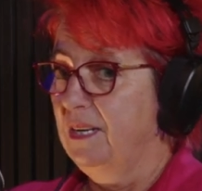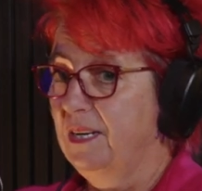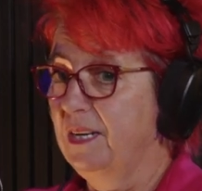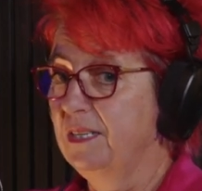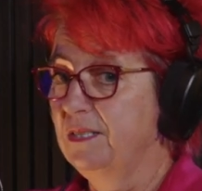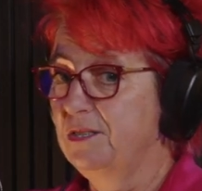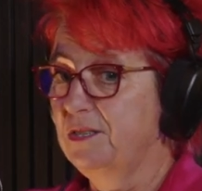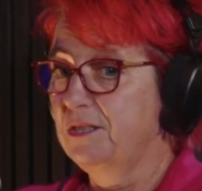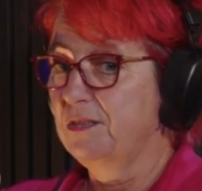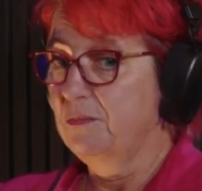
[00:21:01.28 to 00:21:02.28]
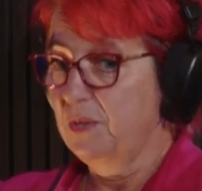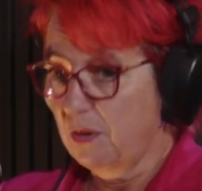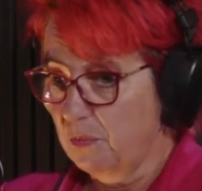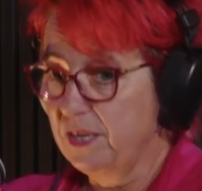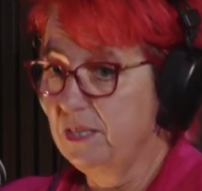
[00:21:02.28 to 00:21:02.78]
And when
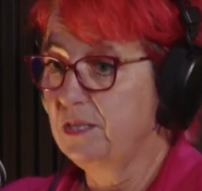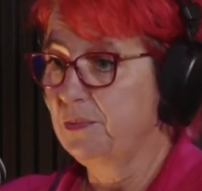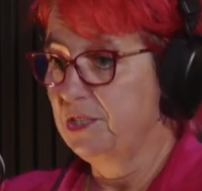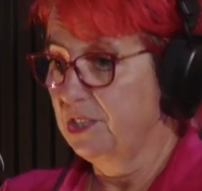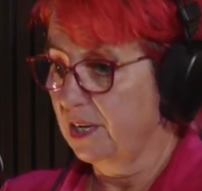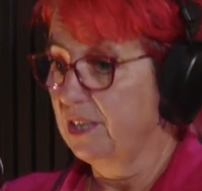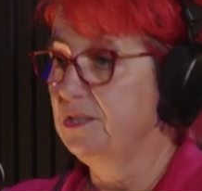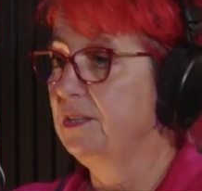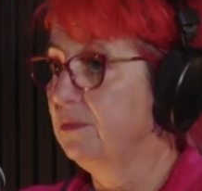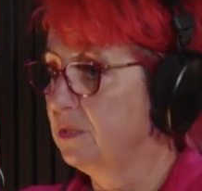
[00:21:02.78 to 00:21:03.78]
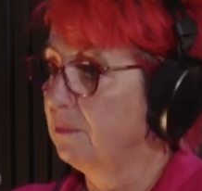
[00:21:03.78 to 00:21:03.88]
I went into education, that was a